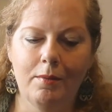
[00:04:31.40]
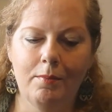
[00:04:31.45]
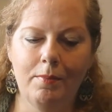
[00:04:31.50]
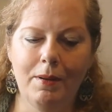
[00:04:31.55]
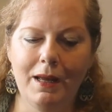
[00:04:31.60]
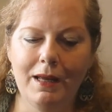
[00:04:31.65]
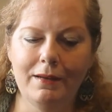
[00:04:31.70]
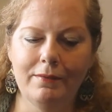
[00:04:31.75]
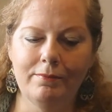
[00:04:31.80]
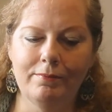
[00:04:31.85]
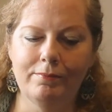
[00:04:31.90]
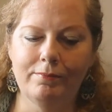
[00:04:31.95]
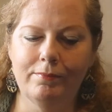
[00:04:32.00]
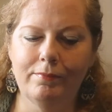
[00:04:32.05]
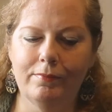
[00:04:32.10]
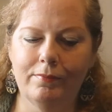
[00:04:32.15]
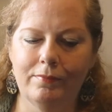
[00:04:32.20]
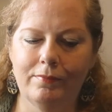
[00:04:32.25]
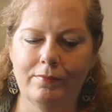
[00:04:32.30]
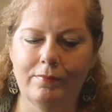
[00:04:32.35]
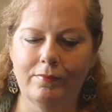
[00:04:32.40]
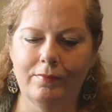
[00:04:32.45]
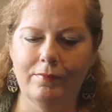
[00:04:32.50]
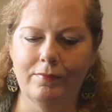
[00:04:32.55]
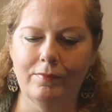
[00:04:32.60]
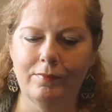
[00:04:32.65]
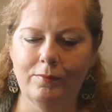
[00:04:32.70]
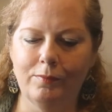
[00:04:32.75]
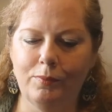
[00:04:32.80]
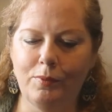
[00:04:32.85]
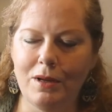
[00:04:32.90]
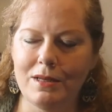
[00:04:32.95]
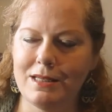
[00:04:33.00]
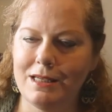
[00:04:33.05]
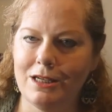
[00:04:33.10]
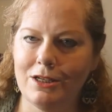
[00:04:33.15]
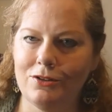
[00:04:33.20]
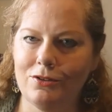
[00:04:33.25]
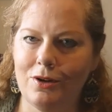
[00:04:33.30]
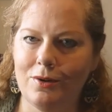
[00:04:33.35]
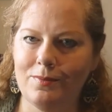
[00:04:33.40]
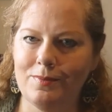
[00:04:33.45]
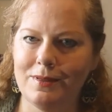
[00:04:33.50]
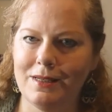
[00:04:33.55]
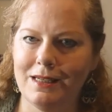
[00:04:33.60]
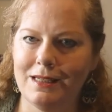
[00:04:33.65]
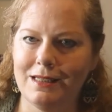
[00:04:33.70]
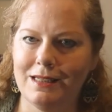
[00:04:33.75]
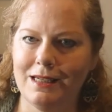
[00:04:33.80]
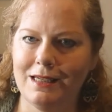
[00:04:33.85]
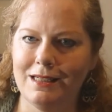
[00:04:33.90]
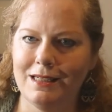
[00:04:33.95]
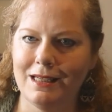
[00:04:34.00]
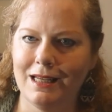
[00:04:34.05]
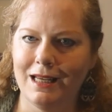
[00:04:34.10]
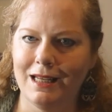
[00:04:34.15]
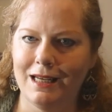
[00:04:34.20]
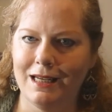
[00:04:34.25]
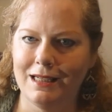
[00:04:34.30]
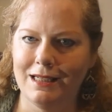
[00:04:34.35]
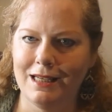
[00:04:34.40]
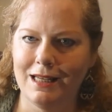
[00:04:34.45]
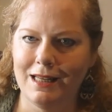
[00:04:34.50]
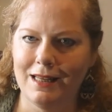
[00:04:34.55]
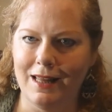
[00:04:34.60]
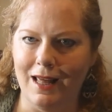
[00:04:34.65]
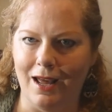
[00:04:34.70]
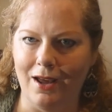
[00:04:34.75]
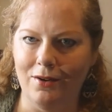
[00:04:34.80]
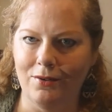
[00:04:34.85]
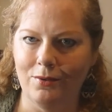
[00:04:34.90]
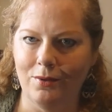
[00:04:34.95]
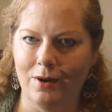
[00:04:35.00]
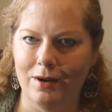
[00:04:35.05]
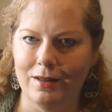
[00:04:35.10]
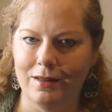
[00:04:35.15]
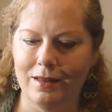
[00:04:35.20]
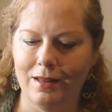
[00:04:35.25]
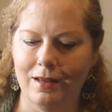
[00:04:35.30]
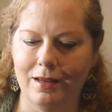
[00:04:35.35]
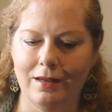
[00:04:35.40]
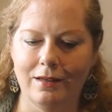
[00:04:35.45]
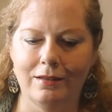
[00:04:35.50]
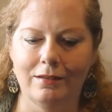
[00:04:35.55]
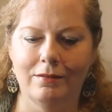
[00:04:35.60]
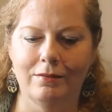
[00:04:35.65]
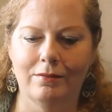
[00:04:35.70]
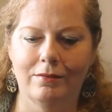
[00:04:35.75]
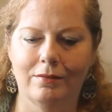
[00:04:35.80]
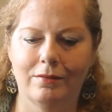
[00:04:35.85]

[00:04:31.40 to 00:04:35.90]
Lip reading: But President Trump didn't need to get into that right then.